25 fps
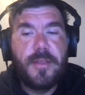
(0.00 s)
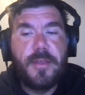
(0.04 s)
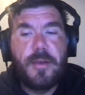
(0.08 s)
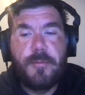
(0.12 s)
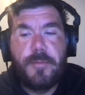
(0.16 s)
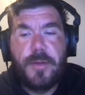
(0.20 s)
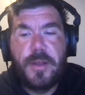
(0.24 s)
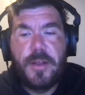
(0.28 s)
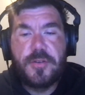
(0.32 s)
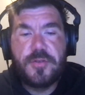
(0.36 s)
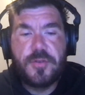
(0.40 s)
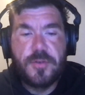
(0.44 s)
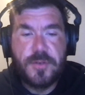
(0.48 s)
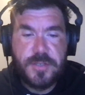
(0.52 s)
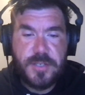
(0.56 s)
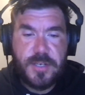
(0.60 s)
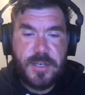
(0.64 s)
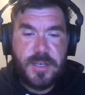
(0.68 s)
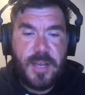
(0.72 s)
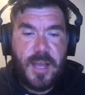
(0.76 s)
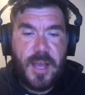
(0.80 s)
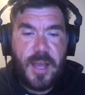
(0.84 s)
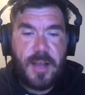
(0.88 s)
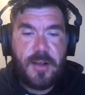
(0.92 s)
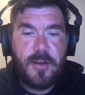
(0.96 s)
They beat Georgia
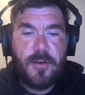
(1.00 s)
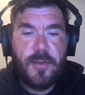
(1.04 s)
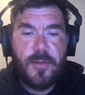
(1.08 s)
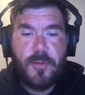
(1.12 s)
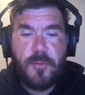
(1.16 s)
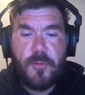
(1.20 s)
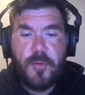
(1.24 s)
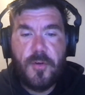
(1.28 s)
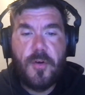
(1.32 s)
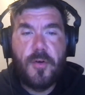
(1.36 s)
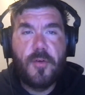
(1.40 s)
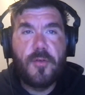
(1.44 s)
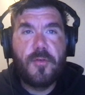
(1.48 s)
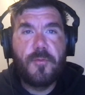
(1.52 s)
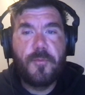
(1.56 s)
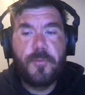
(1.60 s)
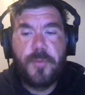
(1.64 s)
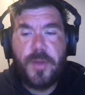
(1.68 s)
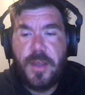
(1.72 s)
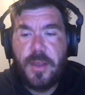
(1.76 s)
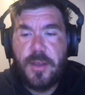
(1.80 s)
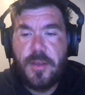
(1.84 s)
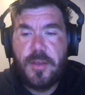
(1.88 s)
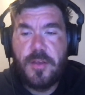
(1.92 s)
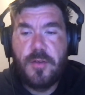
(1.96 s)
Tech on the road,
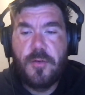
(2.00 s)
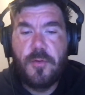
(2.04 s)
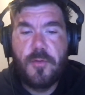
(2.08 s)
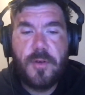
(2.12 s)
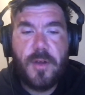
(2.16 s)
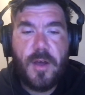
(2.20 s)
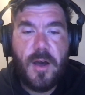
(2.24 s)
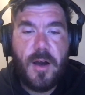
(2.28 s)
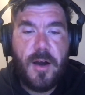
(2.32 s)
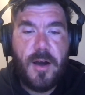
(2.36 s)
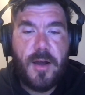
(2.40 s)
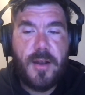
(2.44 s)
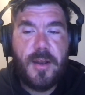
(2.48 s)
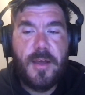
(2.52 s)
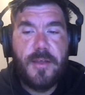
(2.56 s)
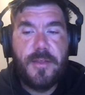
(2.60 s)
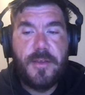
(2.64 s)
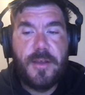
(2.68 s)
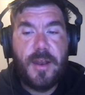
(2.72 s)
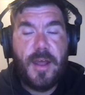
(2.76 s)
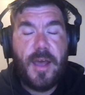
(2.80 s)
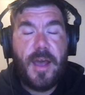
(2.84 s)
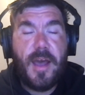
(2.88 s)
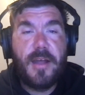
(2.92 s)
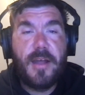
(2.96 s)
beat UConn, and
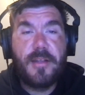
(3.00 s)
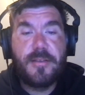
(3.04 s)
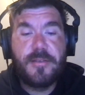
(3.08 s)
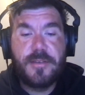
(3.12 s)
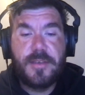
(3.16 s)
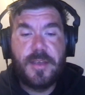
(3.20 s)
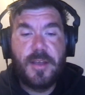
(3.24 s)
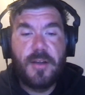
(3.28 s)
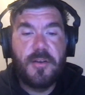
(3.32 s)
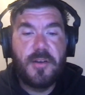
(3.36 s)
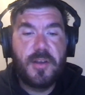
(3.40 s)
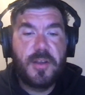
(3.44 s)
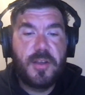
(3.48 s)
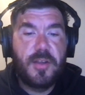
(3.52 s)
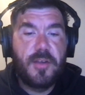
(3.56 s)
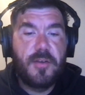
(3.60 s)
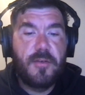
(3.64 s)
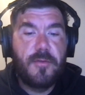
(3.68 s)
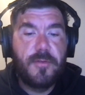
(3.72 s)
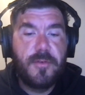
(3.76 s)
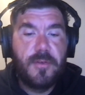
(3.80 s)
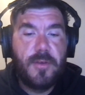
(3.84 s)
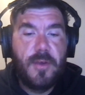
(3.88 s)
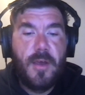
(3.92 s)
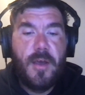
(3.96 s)
then at
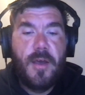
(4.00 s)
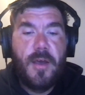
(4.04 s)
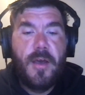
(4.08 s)
Syracuse.